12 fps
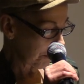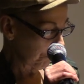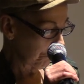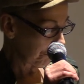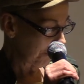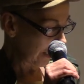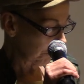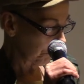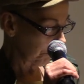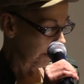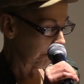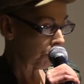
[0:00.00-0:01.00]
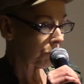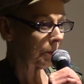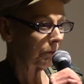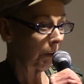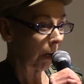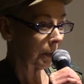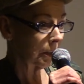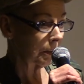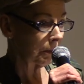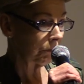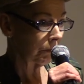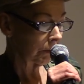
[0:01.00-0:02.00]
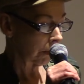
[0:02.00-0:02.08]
the olfactory, most evocative